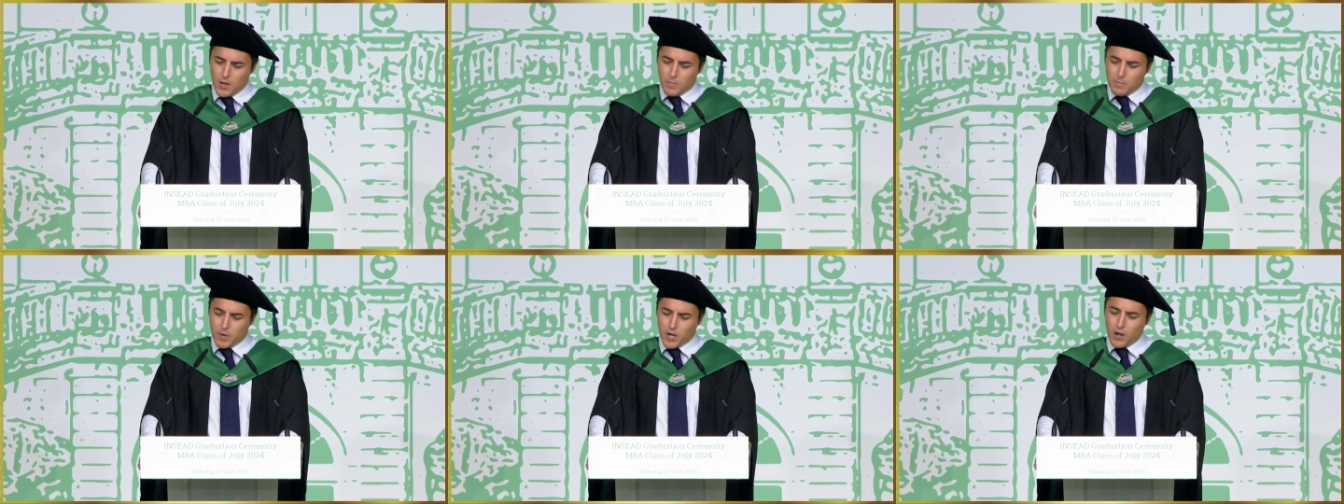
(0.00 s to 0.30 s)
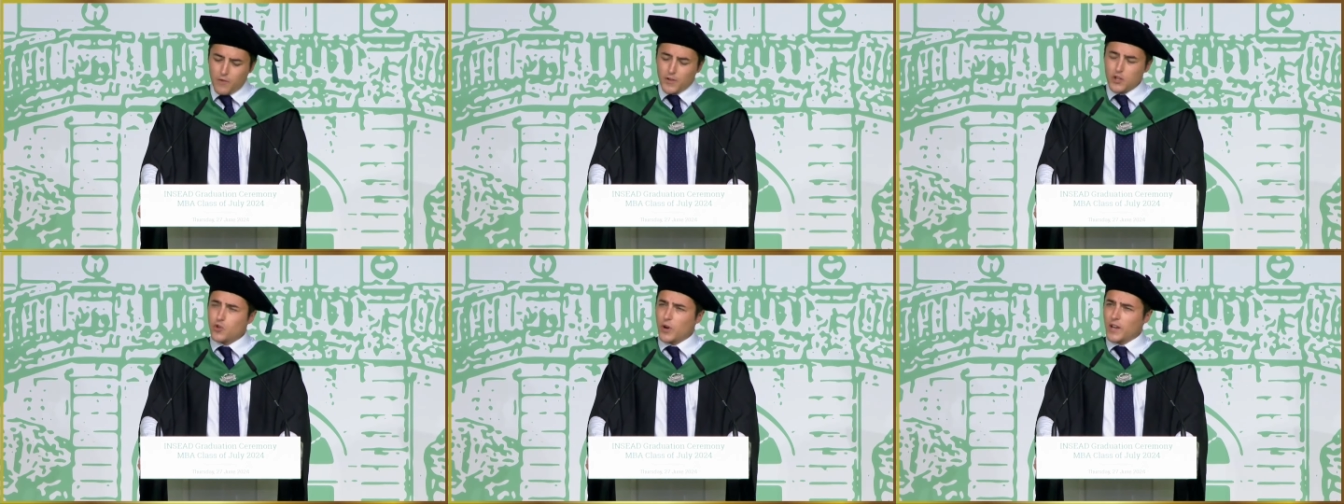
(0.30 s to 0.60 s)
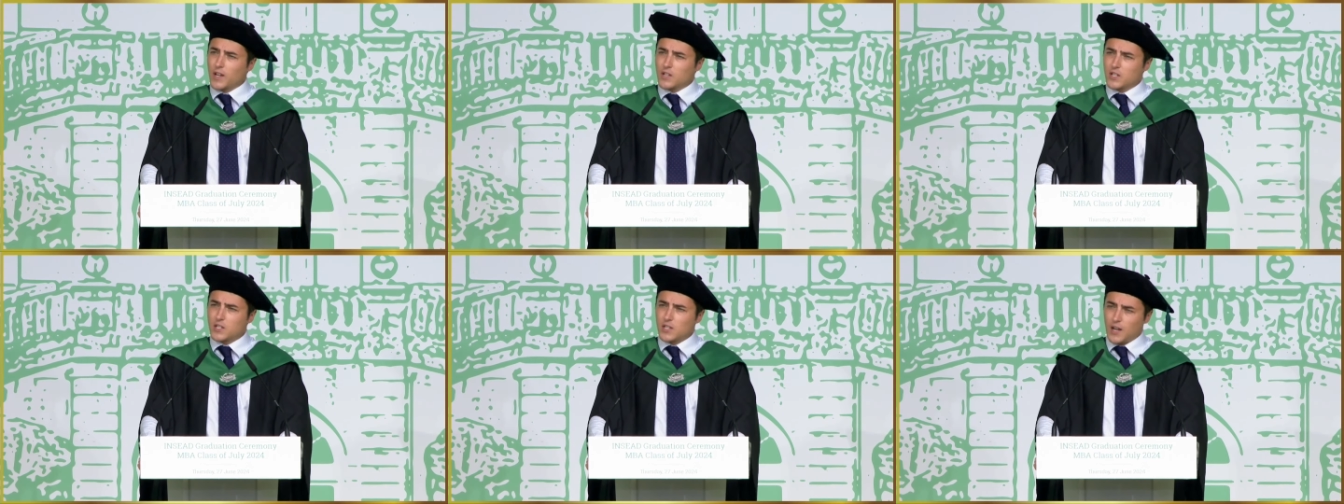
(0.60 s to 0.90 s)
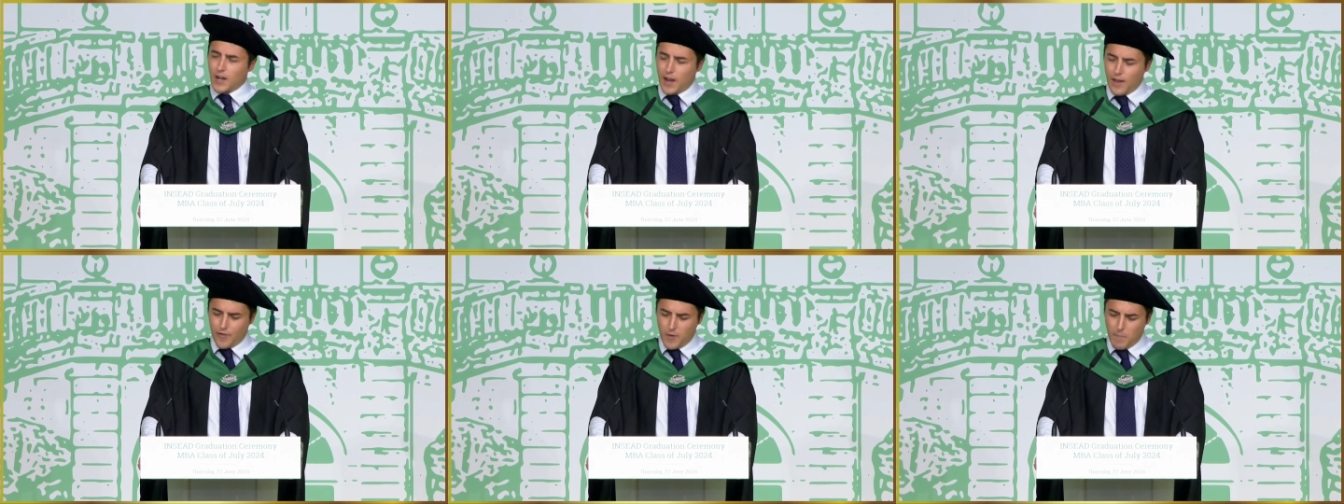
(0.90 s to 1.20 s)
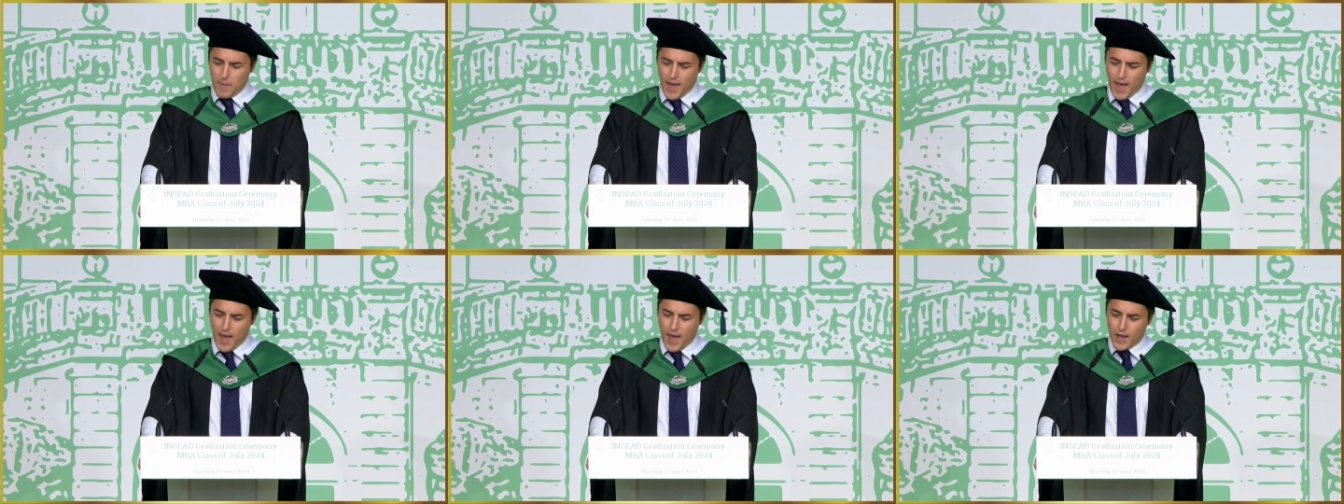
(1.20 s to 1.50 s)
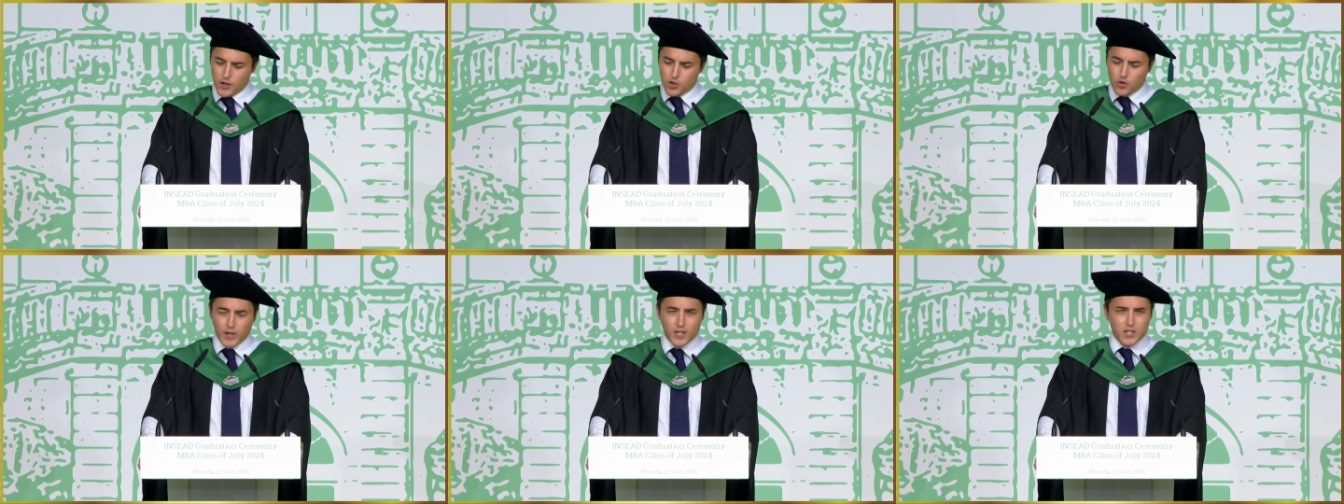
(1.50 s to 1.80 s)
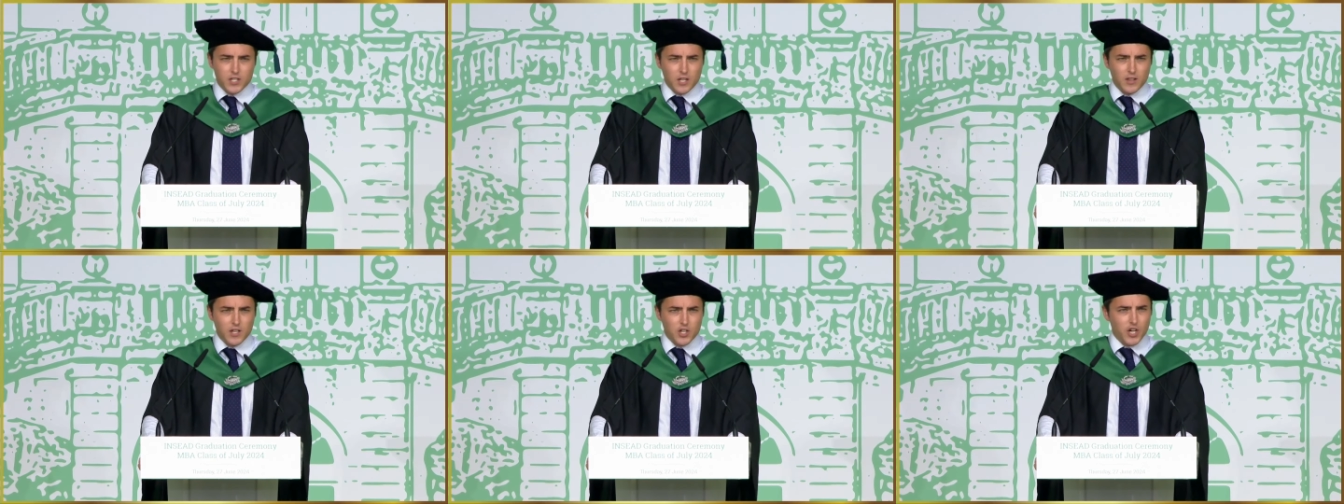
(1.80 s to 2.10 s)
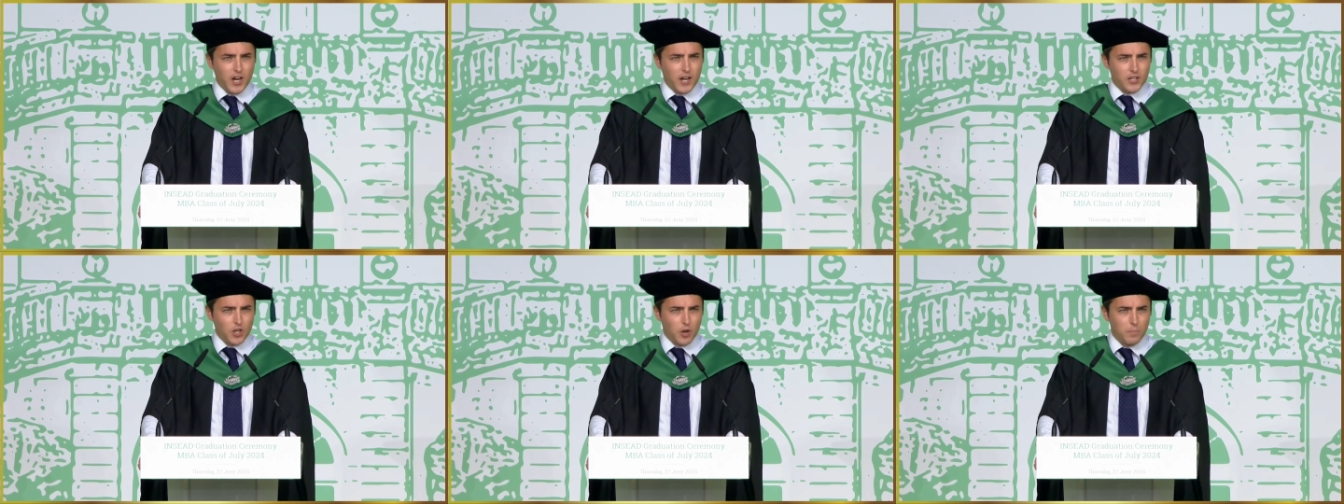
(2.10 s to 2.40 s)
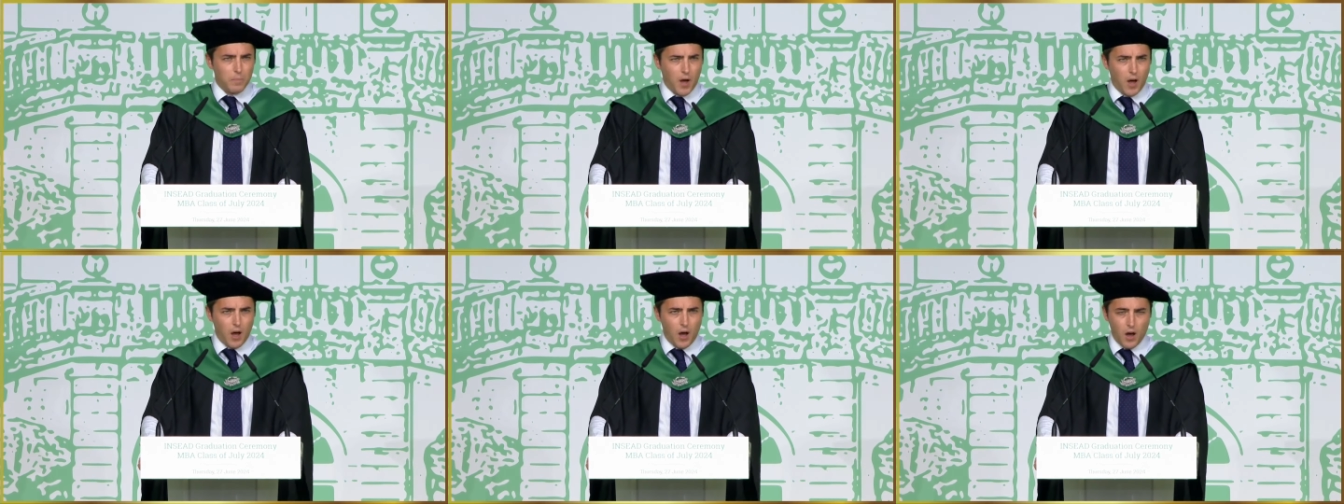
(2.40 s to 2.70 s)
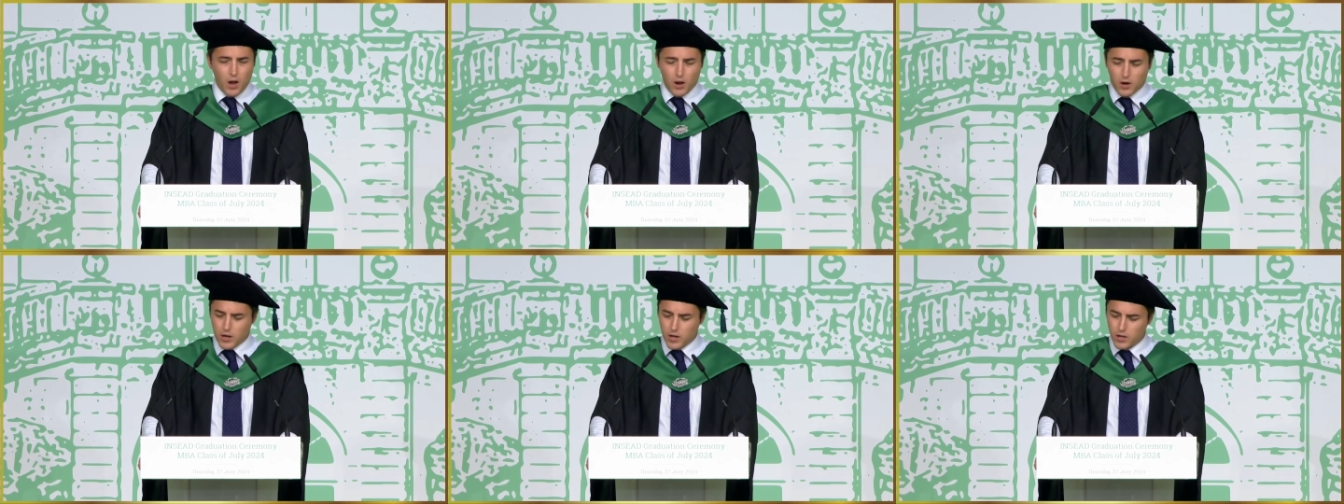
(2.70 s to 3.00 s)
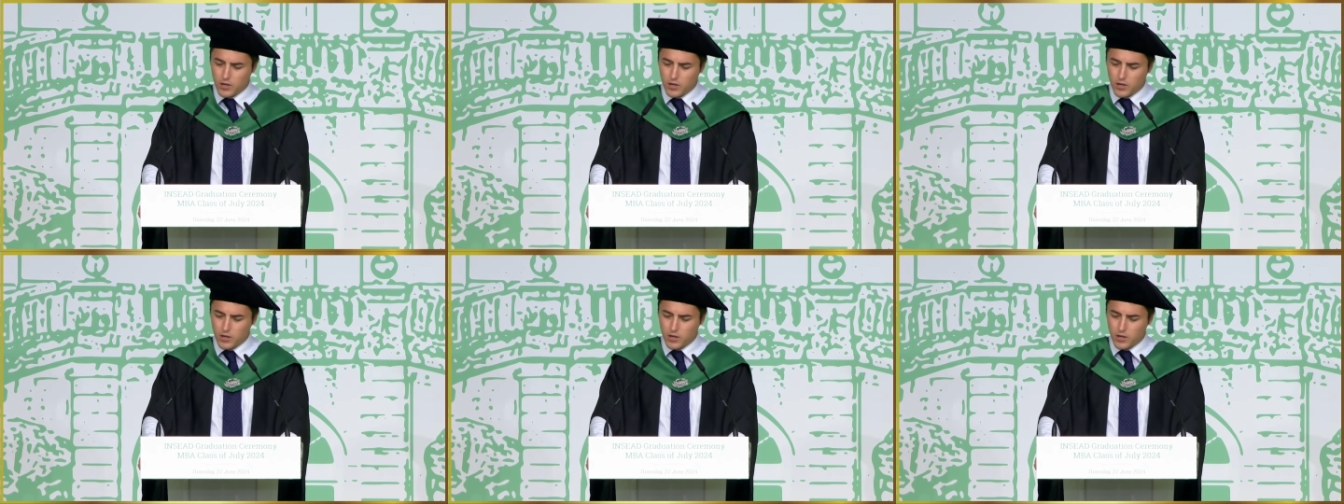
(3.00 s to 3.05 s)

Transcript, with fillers: But over drinks at La drinks in the Chateau Park,